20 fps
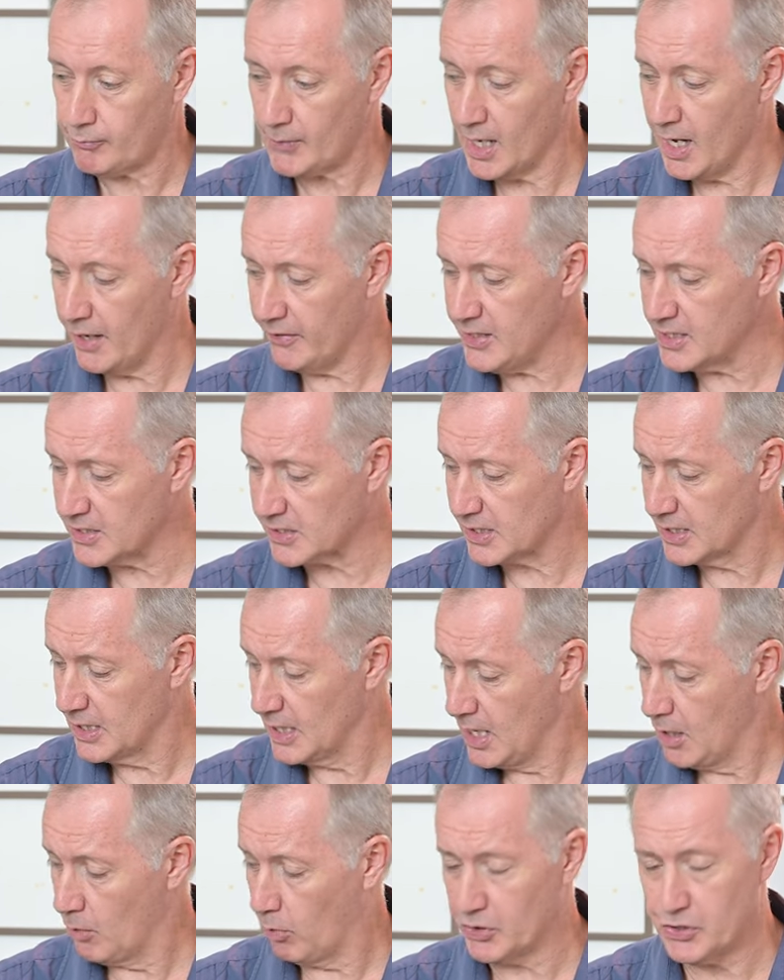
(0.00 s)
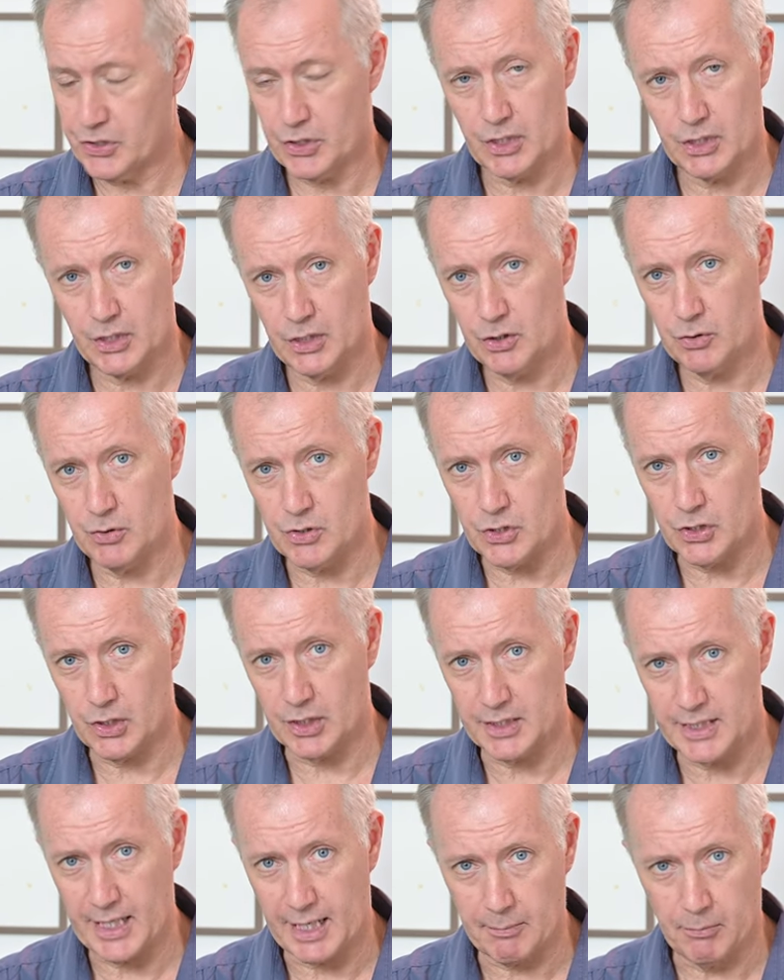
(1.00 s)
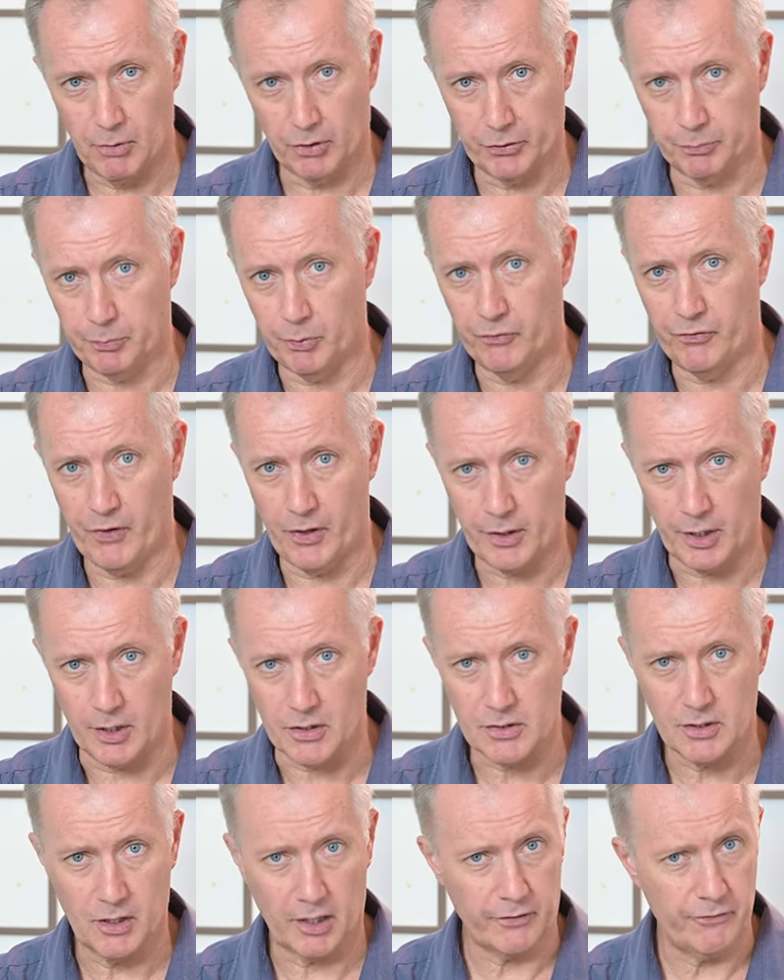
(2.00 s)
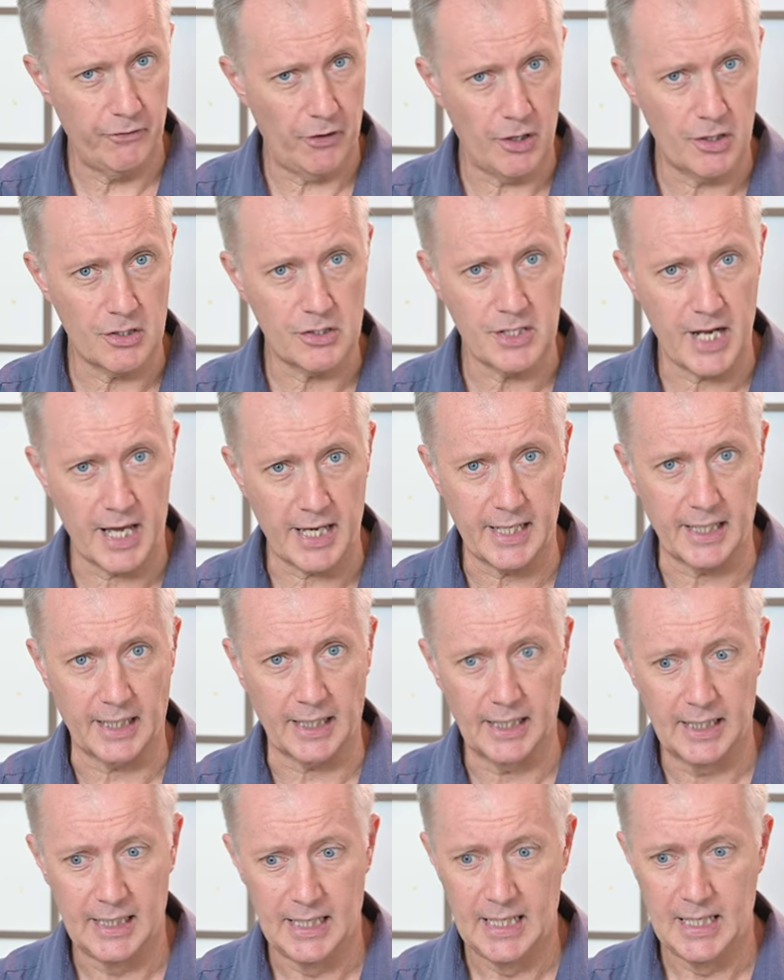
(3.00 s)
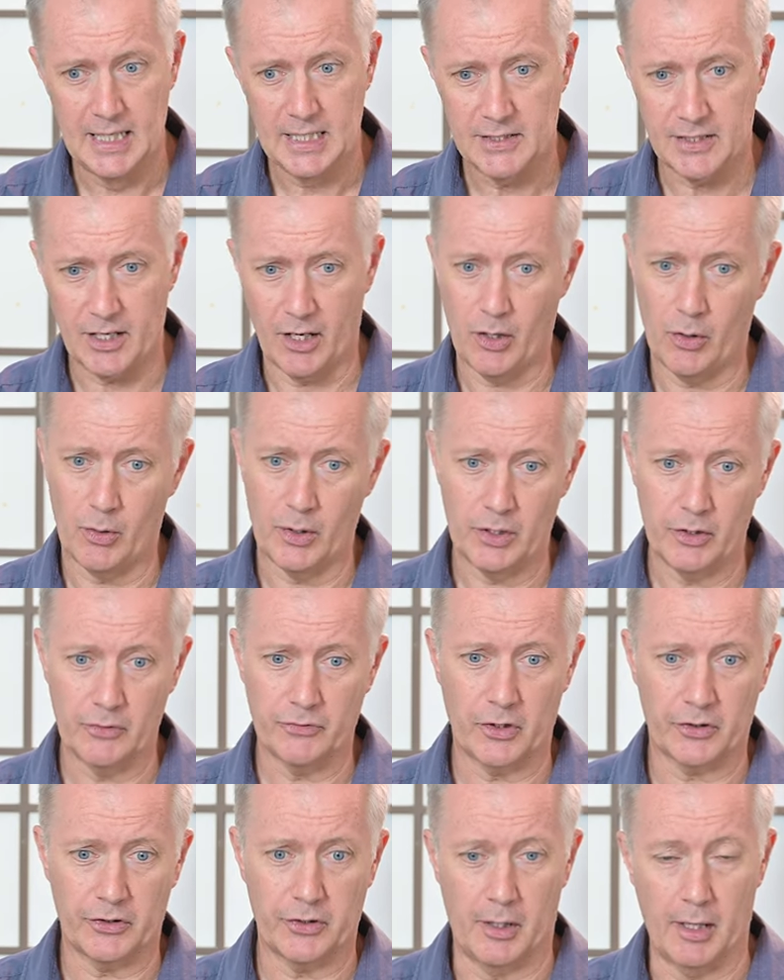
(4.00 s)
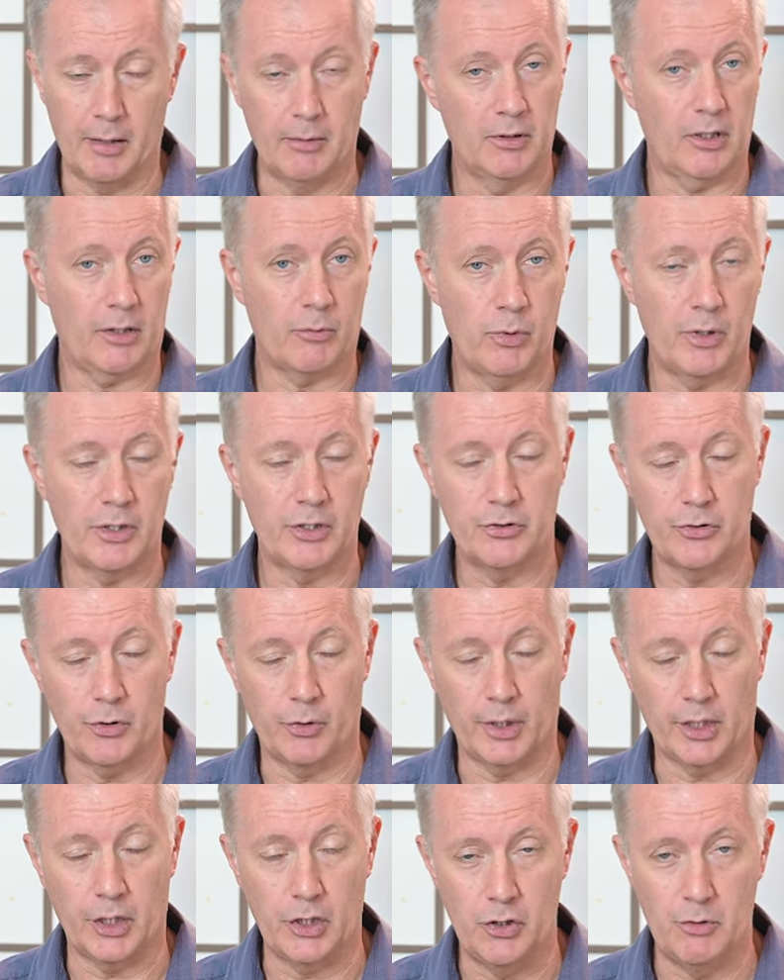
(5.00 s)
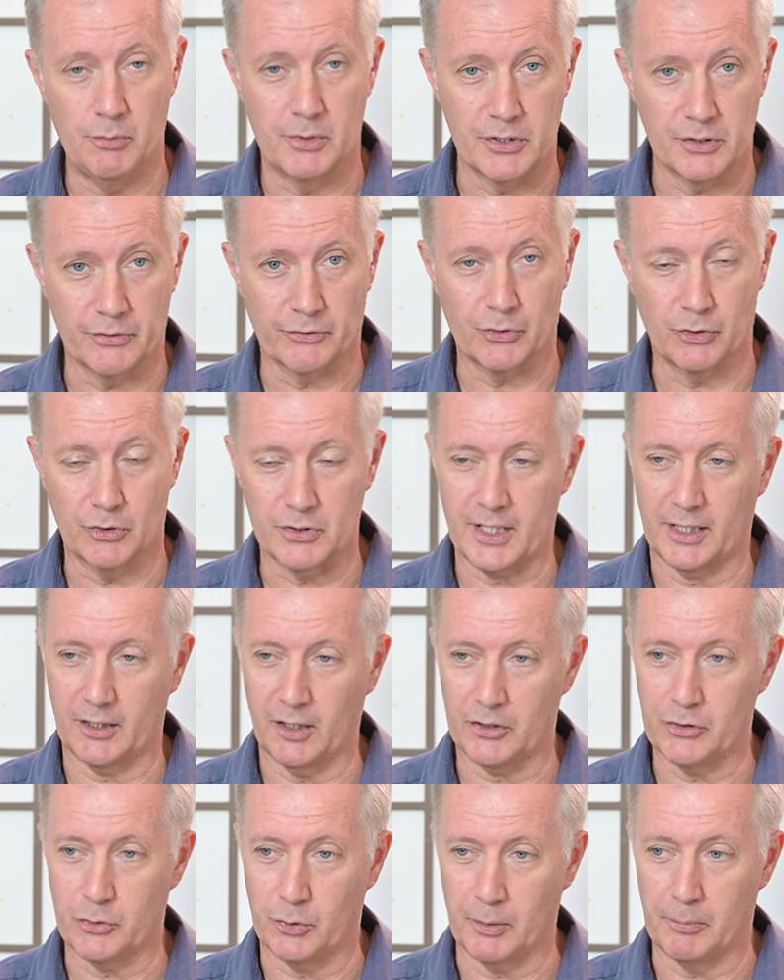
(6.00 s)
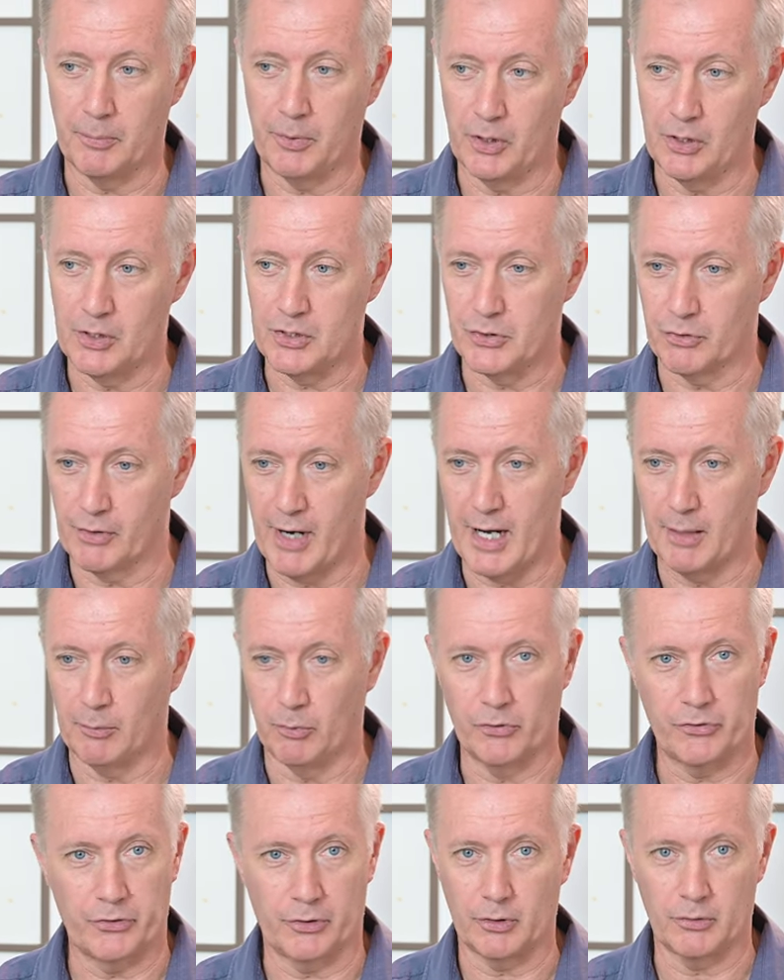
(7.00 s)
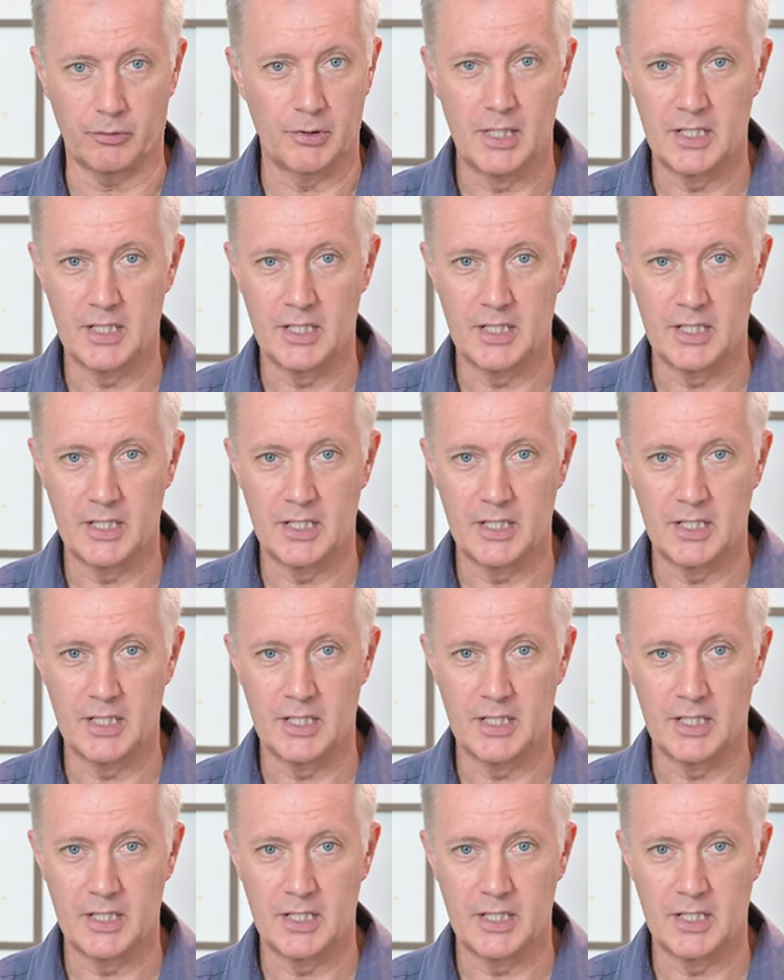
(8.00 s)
are this. What you can do is you can take multiple photos, like photo stacking. So you've got like when you're doing humans, of course, unlike doing birds or animals, it'll